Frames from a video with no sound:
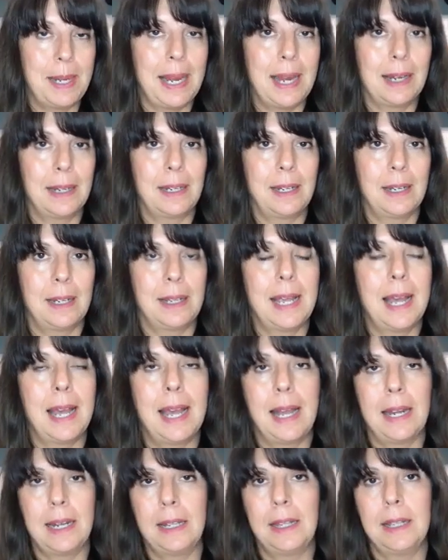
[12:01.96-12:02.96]
be anchored in the
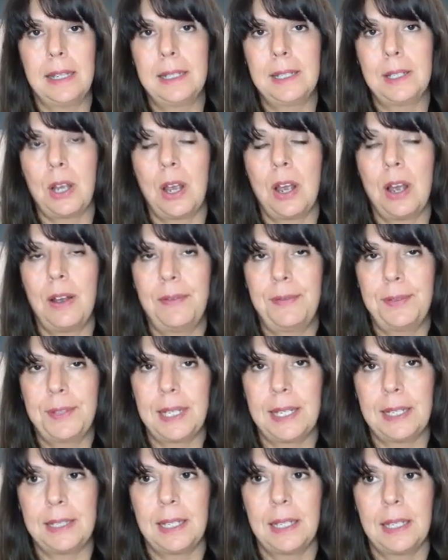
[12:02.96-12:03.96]
heart. And this
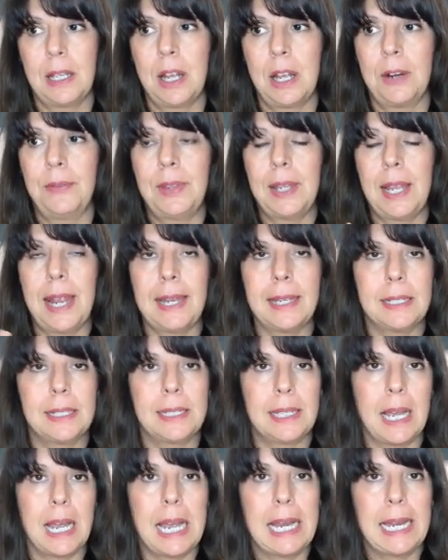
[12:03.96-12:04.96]
offsets a lot of the
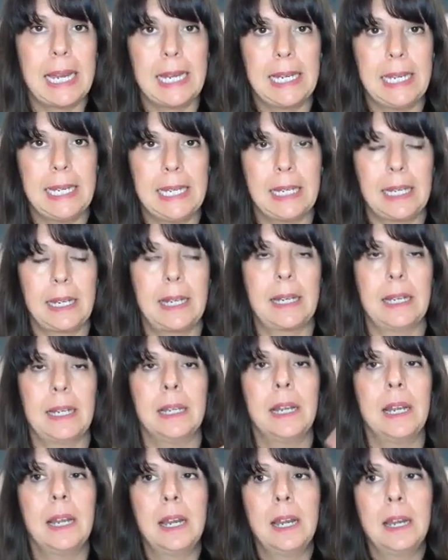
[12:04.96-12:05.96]
anxiety that
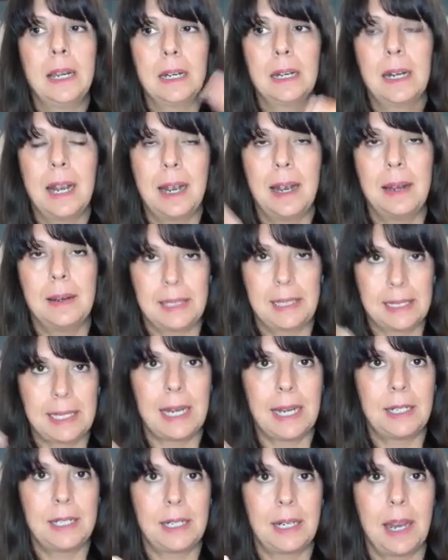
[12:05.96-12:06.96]
can
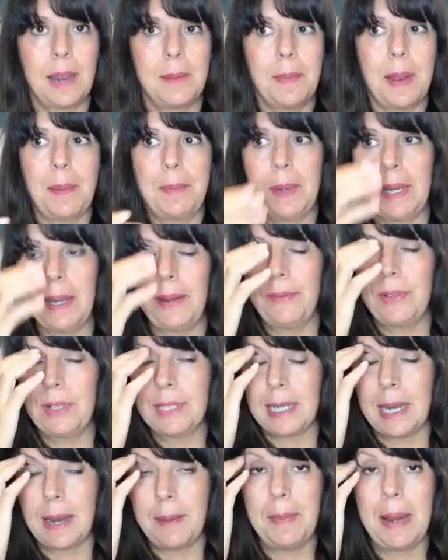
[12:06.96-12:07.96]
start to come up and even
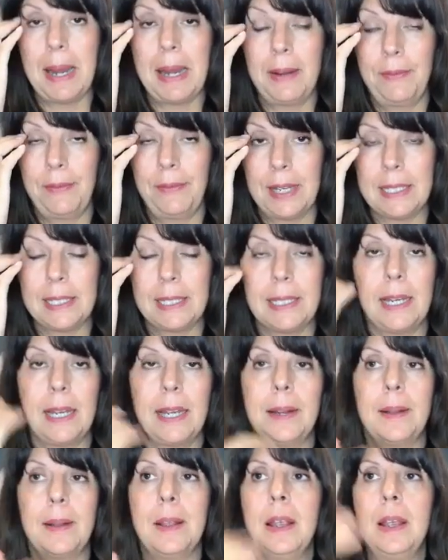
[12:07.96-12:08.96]
start
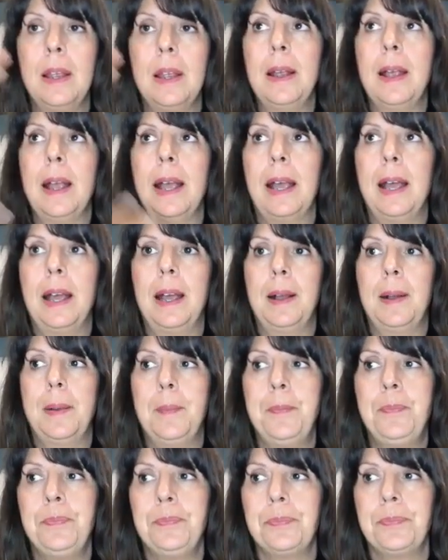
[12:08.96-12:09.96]
manifesting
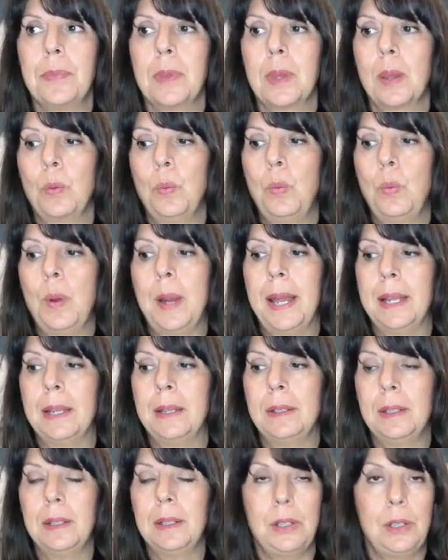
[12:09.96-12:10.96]
um,
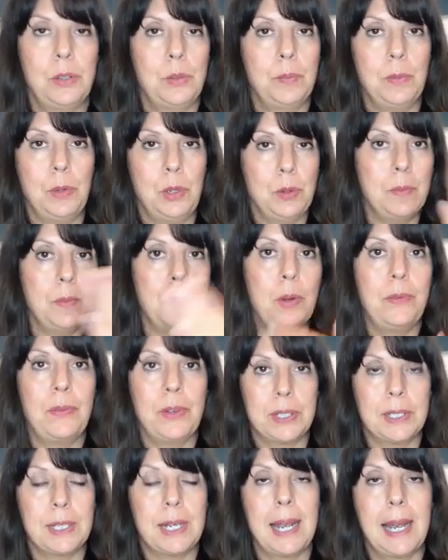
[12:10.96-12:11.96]
when you move
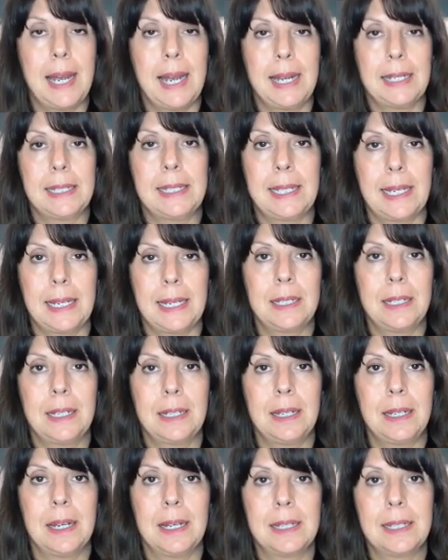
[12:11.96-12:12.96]
into heart
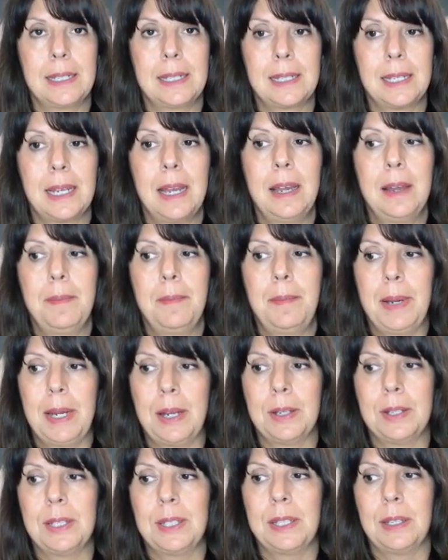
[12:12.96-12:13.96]
centeredness,
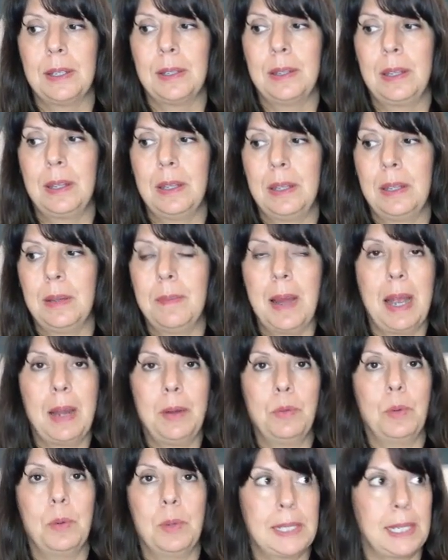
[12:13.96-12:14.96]
because the
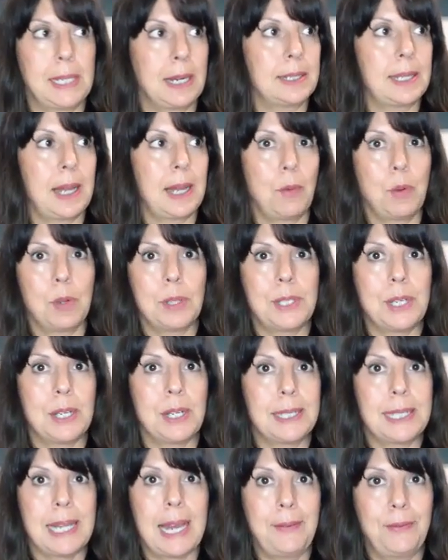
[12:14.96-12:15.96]
mind will start saying, well, it's
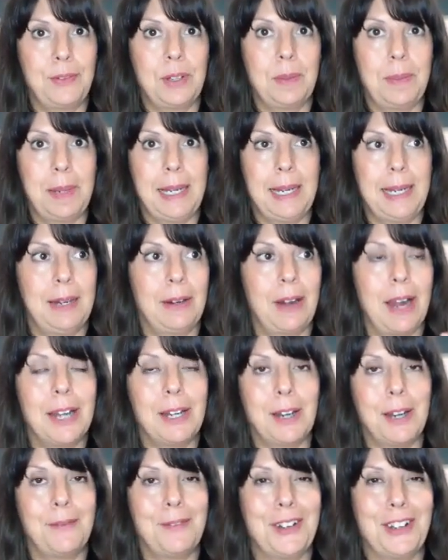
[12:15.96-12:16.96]
not safe to be here.
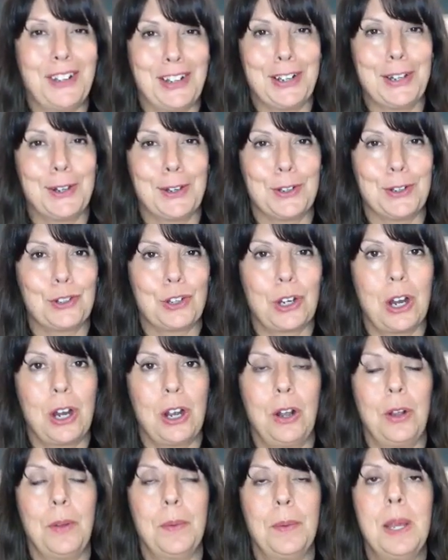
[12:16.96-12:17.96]
I don't feel in
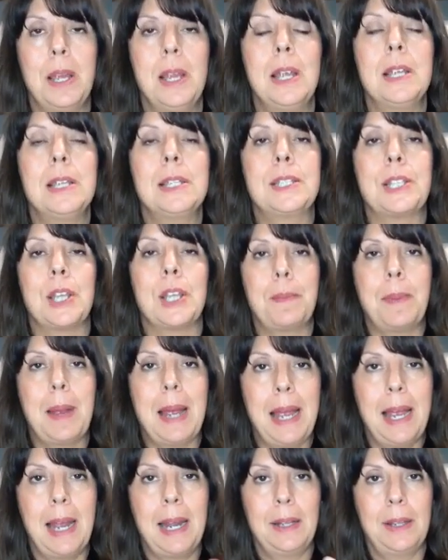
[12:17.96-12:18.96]
control. So
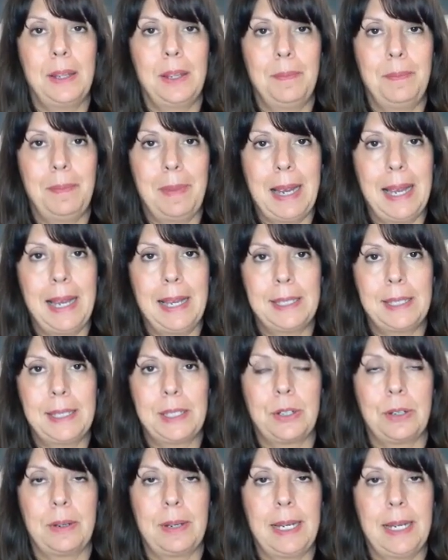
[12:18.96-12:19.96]
part of the
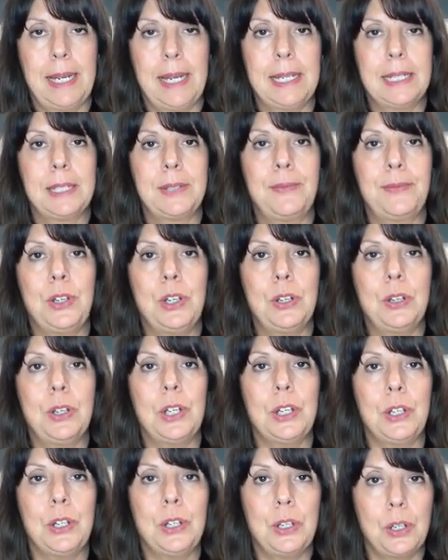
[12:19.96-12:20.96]
mastery is for you to
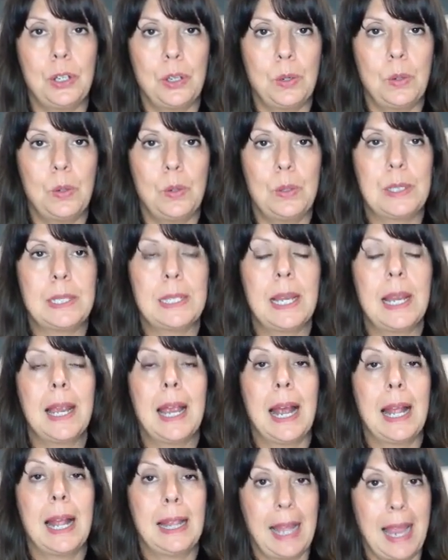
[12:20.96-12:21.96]
use
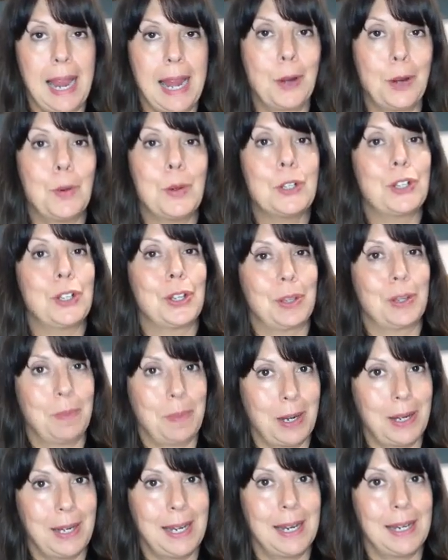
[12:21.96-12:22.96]
a language that the
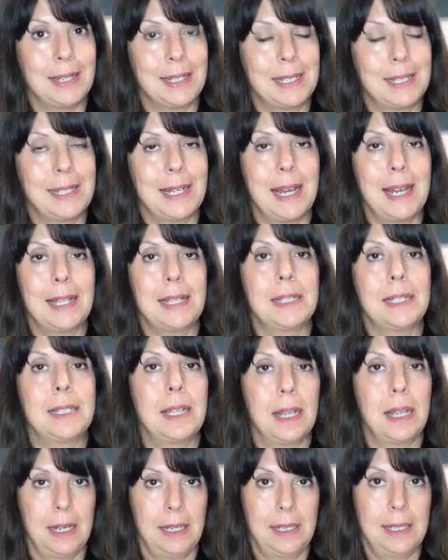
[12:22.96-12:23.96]
body understands
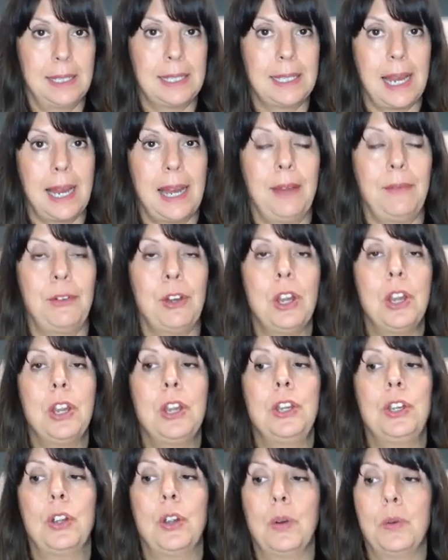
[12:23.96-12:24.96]
that it's safe.
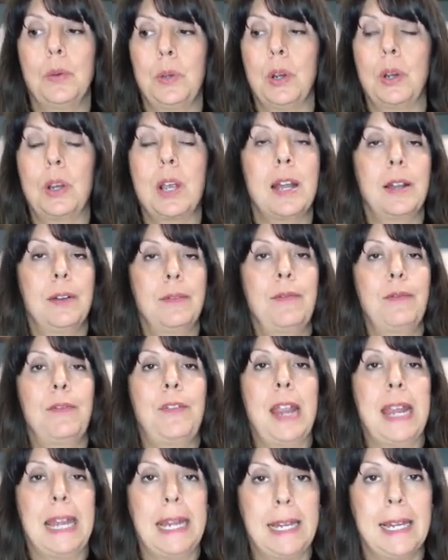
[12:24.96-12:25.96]
You're kind of
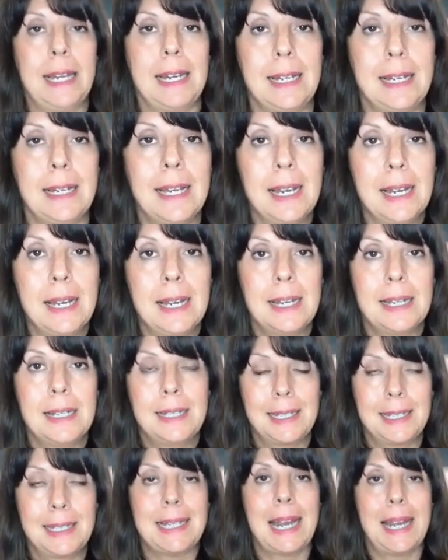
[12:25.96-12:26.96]
faking
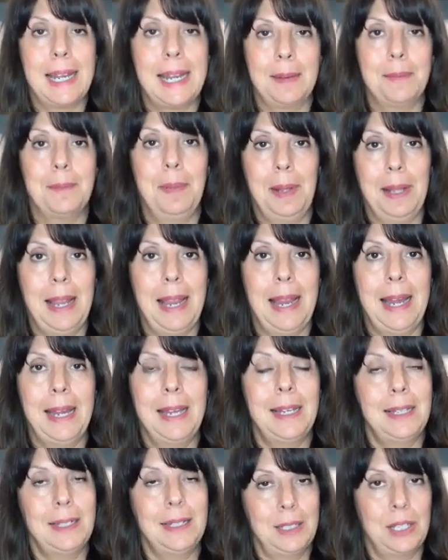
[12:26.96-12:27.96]
stay and
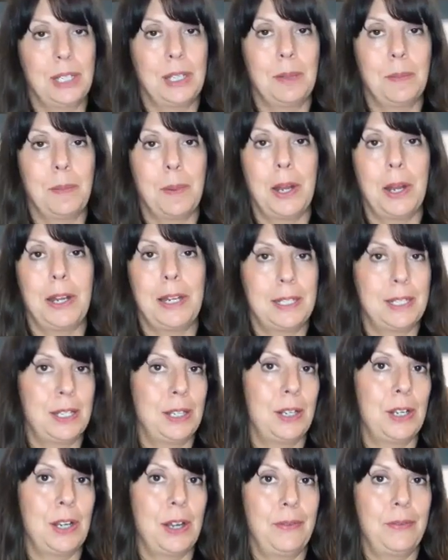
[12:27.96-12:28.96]
play to the body, to
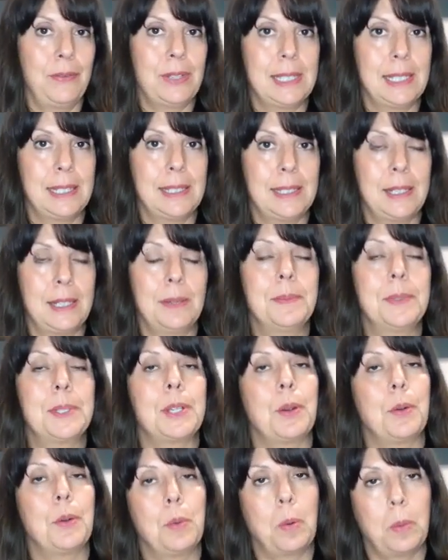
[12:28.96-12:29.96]
the nervous system,
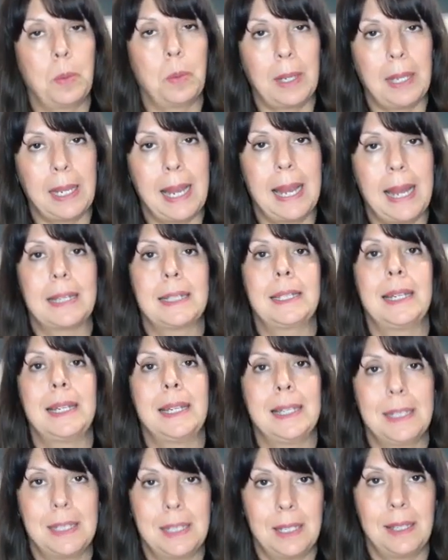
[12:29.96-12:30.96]
so it will relax
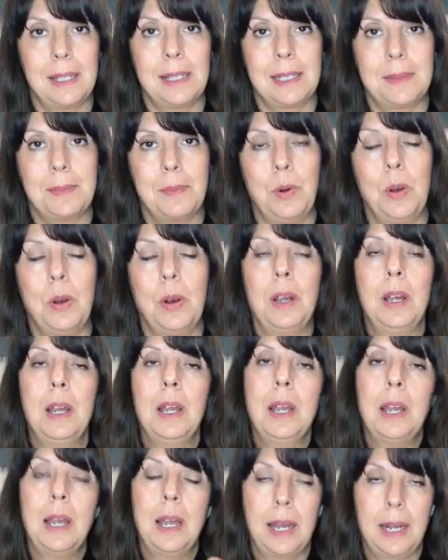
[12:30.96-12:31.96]
into this more
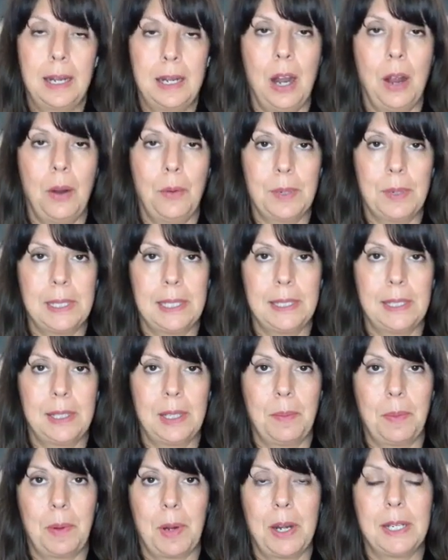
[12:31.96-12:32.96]
and not resist
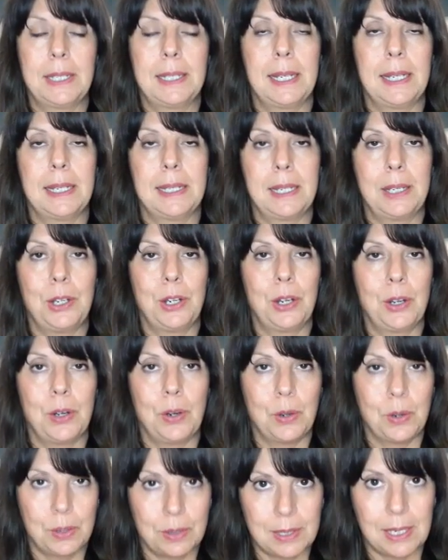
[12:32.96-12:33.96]
the process. And you can
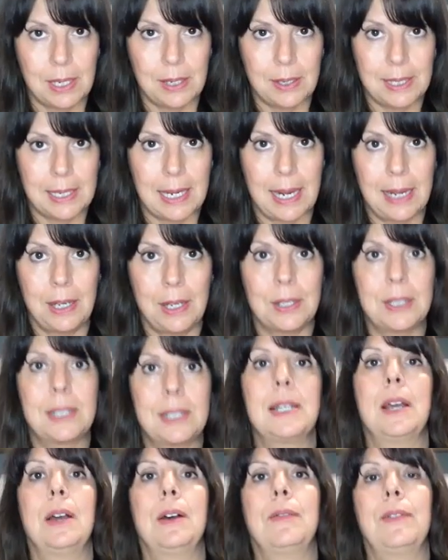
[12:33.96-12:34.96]
also say to
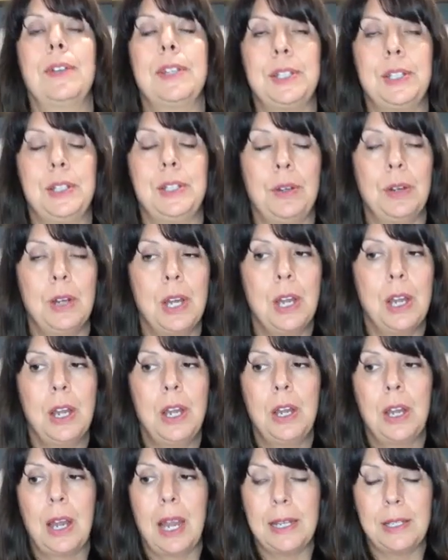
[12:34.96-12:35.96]
yourself
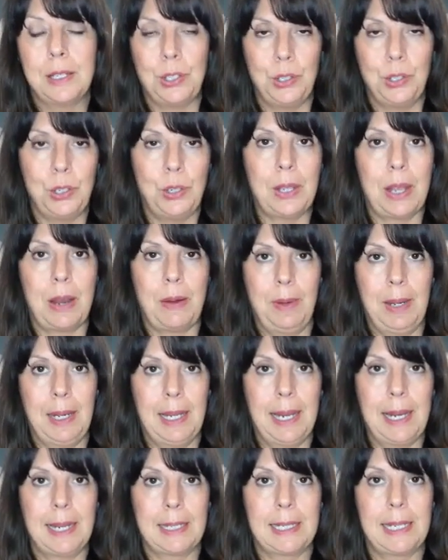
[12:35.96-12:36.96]
as you do that
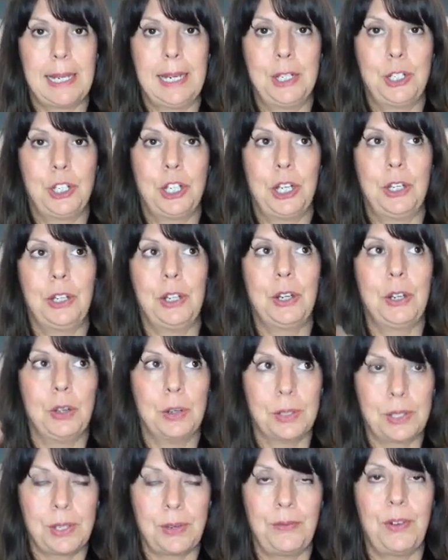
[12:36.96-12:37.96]
relaxation, you can
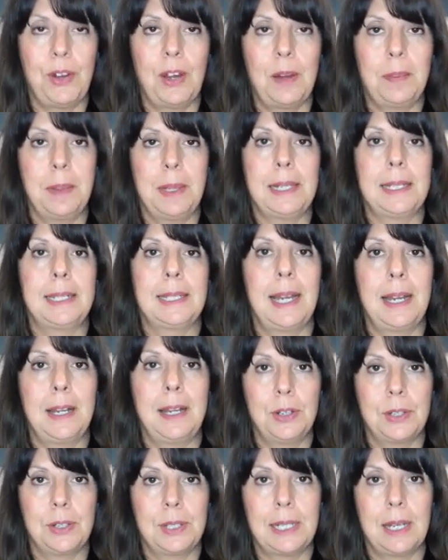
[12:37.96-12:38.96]
also verbally say
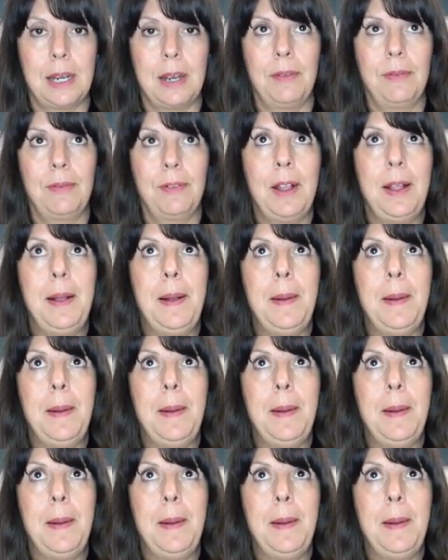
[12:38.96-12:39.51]
to yourself,